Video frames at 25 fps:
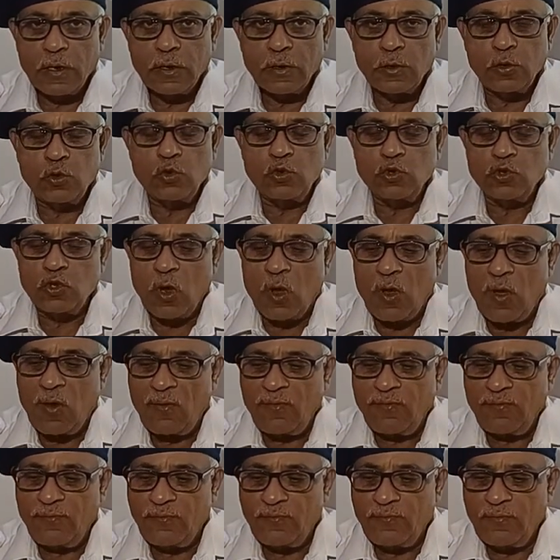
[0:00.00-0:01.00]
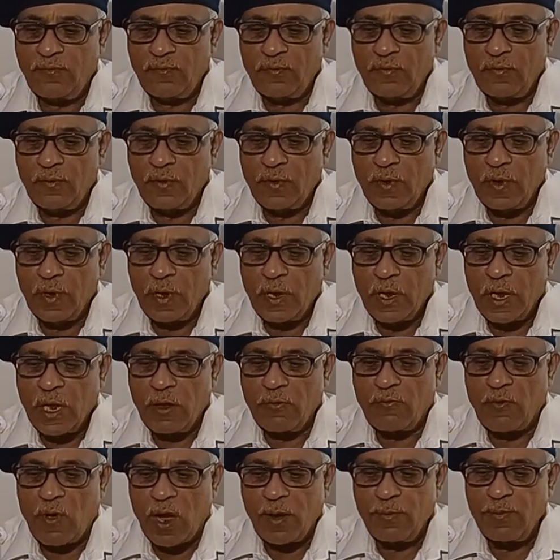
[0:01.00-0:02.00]
Use of
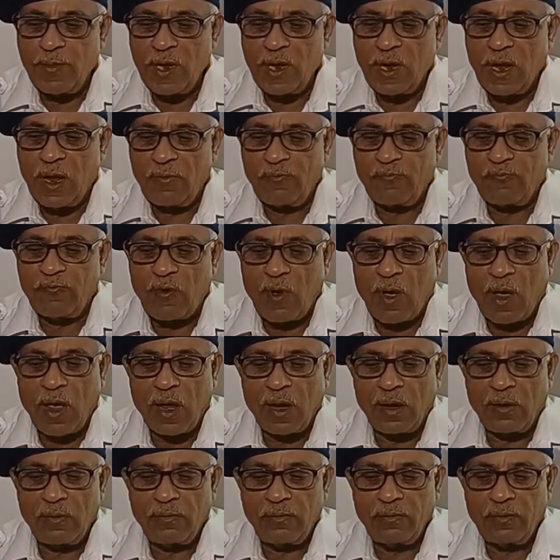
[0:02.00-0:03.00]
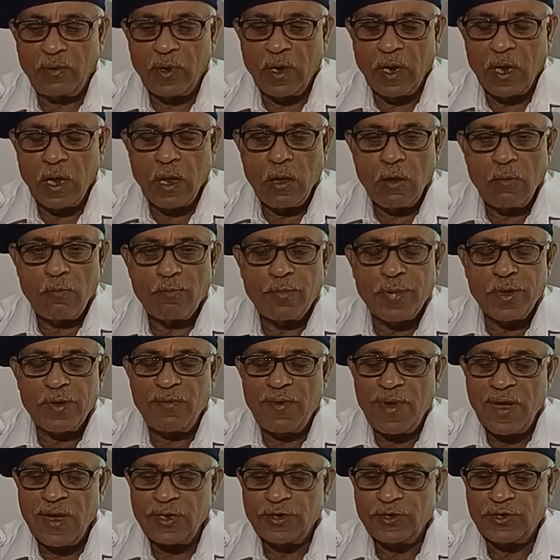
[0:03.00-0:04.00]
a warming up valve
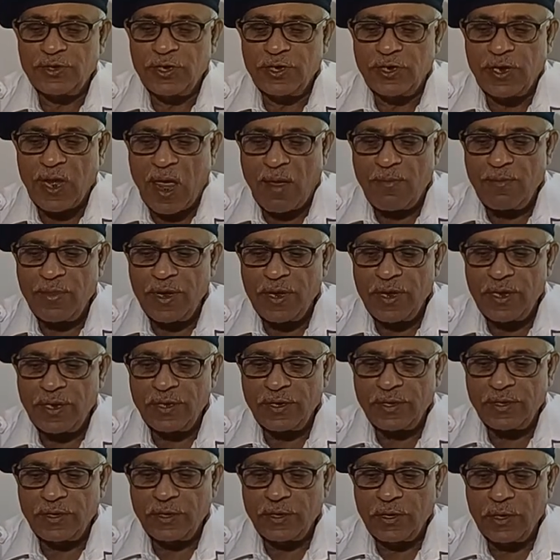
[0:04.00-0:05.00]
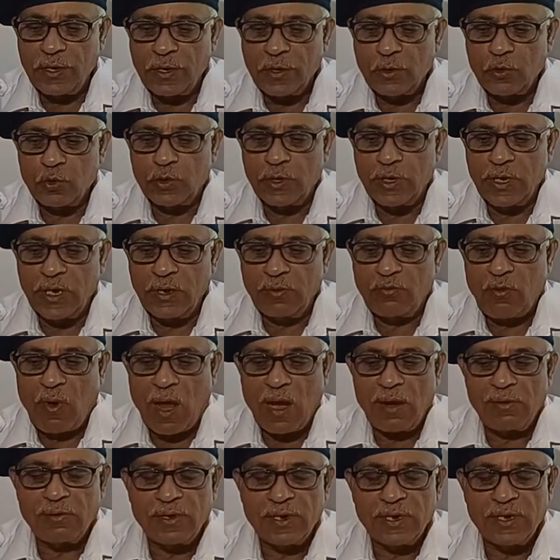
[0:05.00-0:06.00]
prevents the damage to the
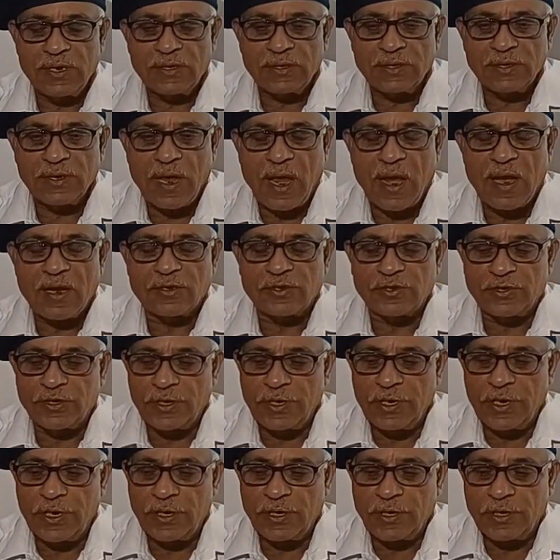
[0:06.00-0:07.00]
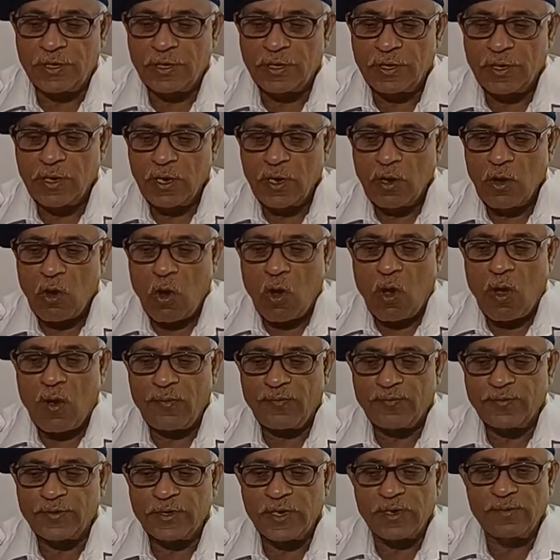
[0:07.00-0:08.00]
valve disc and seat
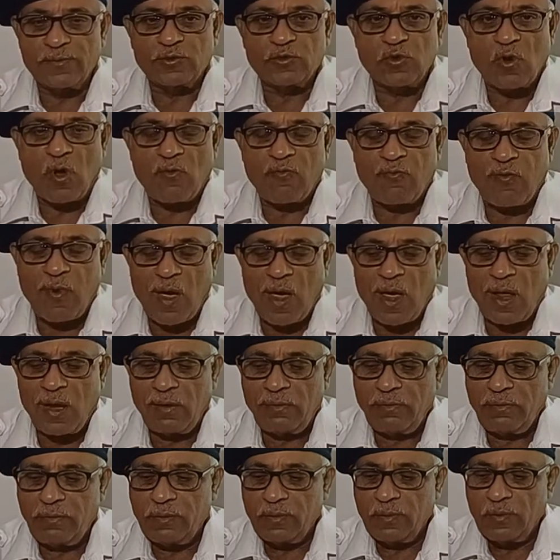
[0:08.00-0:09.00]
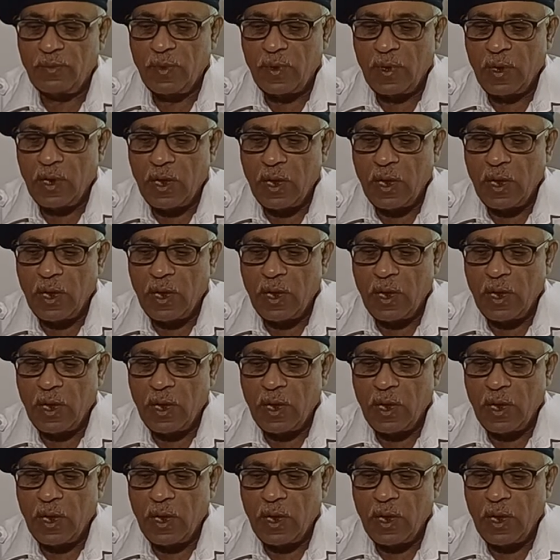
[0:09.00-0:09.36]
of steam stop valve,